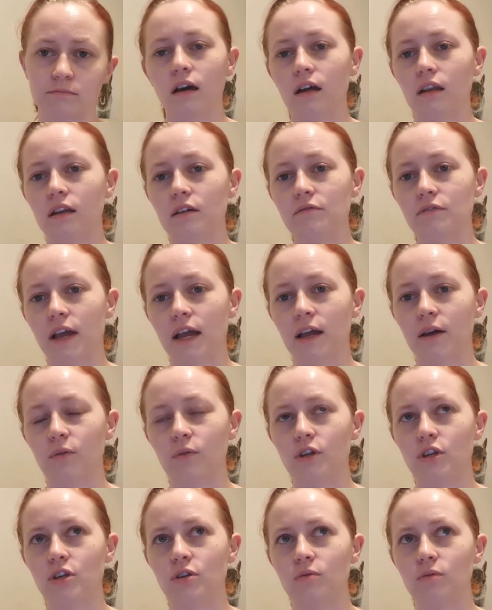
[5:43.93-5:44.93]
I love
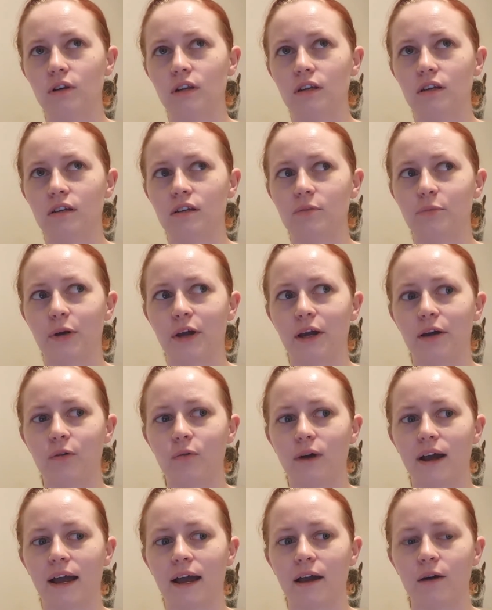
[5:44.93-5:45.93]
how you learn
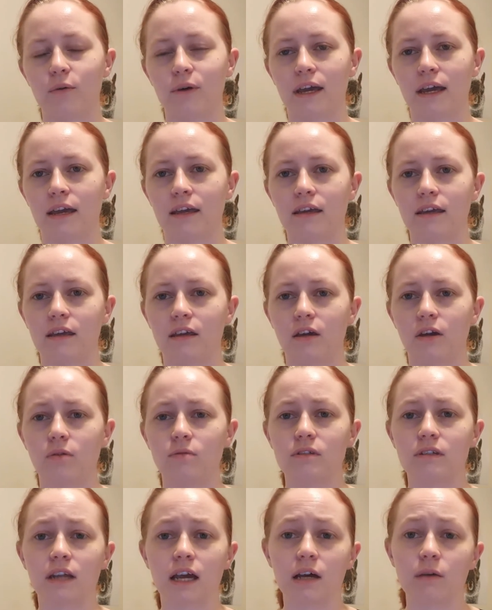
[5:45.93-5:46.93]
about how Kate
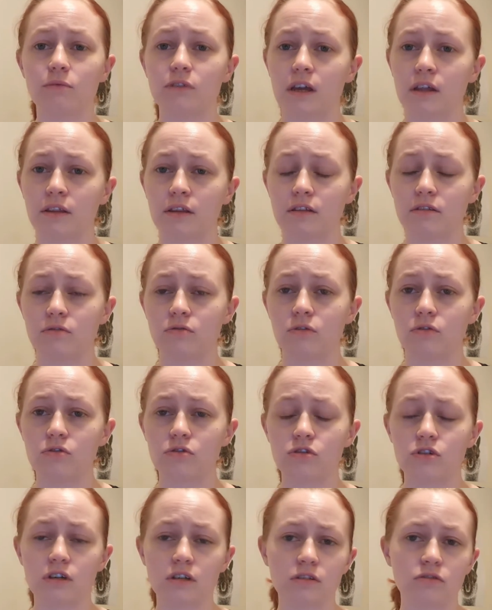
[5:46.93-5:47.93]
goes and helps others,
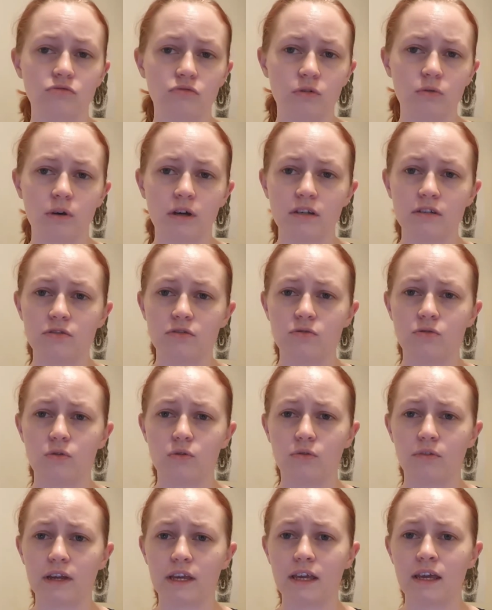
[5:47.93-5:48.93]
not just through her
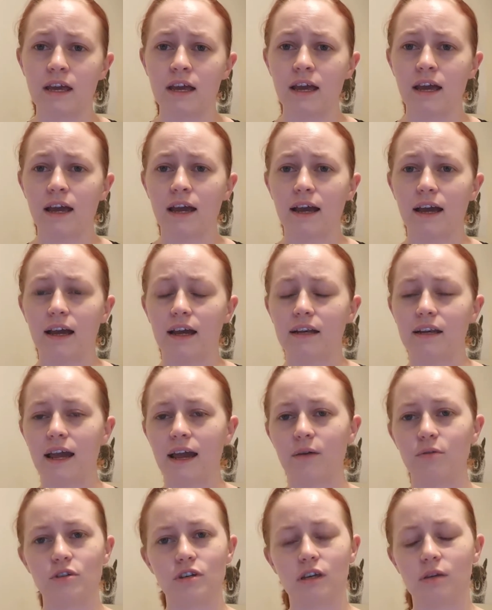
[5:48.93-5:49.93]
story and
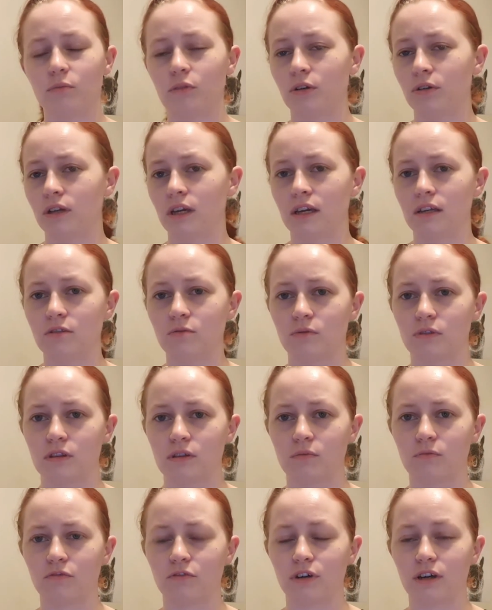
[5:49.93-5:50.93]
how she communicates with
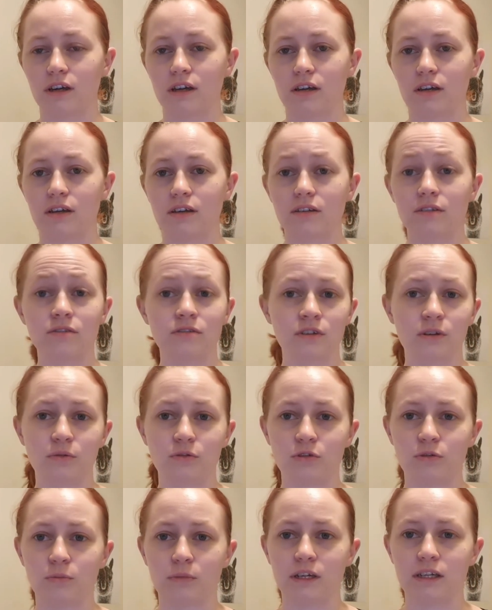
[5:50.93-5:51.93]
them via
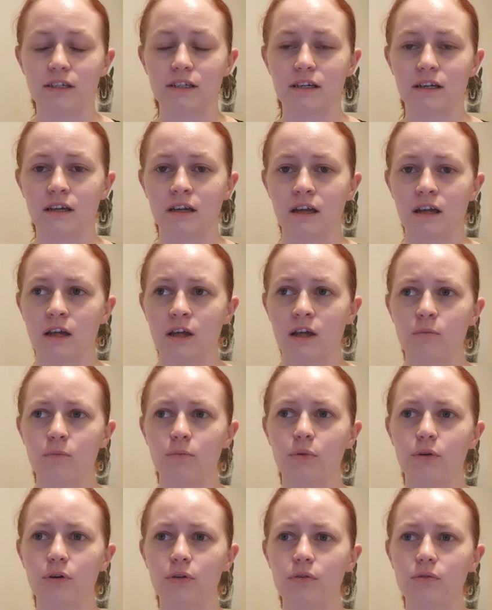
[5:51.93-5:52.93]
social media,
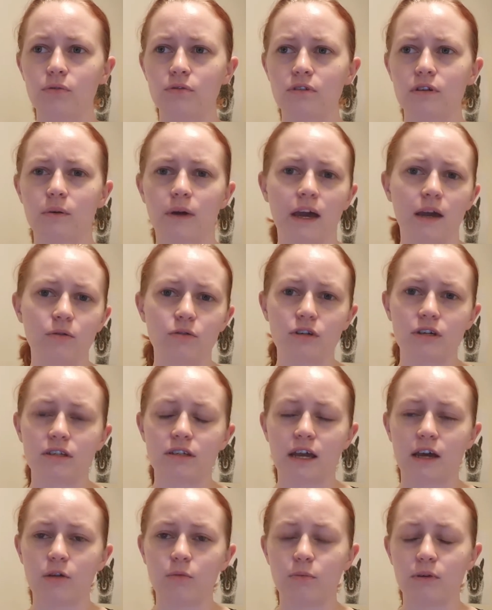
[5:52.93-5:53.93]
but also how
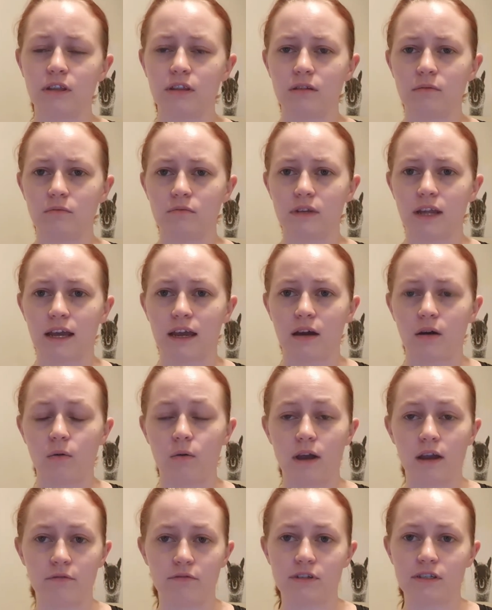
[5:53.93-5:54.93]
she's helping them
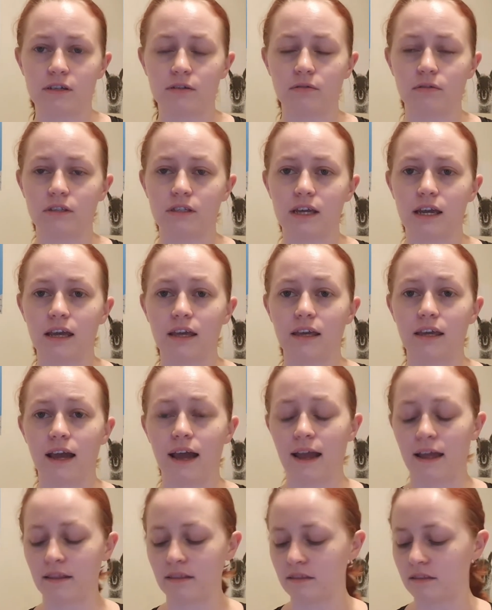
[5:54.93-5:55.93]
now every single day.
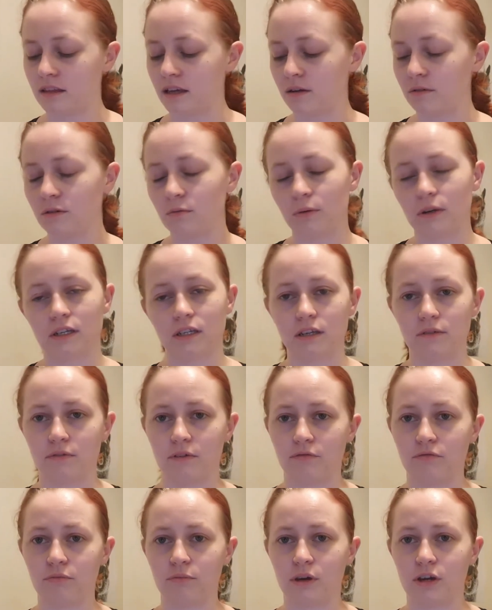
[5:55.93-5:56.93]
And there is plenty of
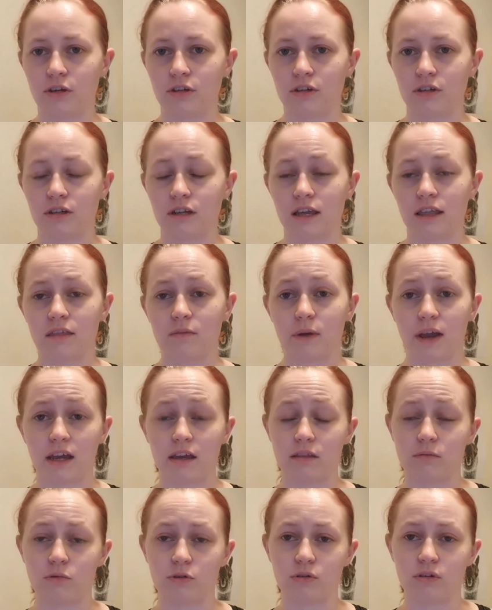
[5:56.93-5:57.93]
information in the back
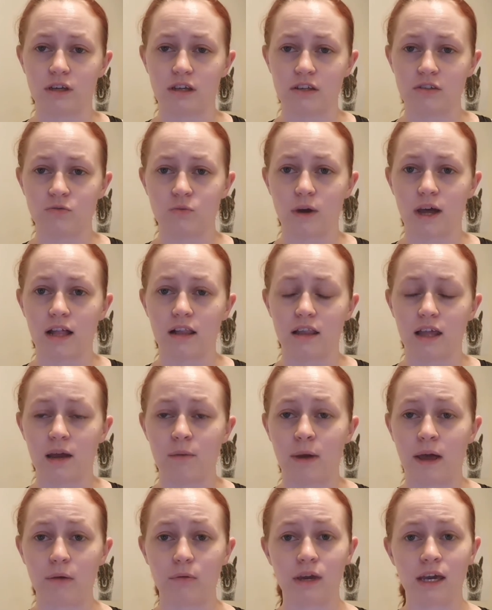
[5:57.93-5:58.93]
of the book as well
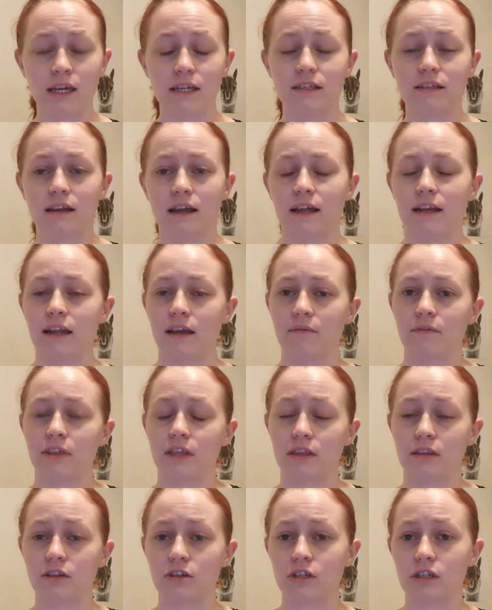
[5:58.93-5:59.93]
about Kate and
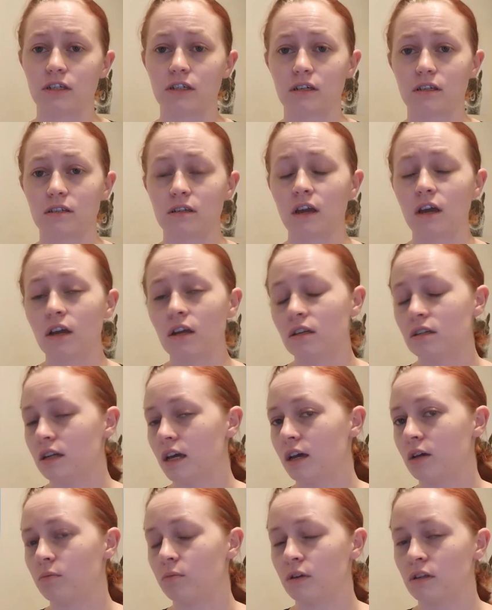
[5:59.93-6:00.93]
everything that she does to
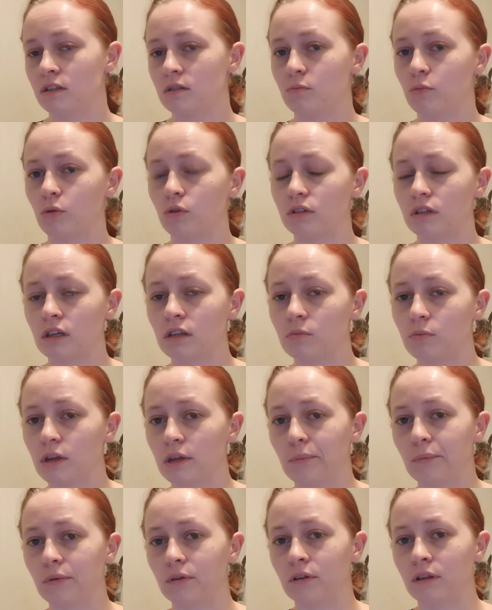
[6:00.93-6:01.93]
help and support other
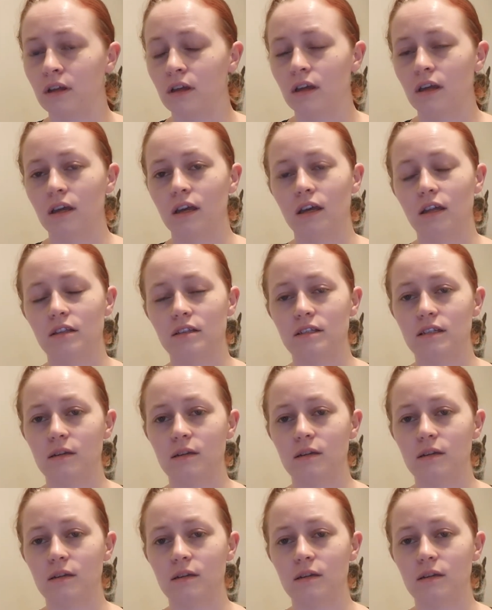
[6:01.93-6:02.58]
people in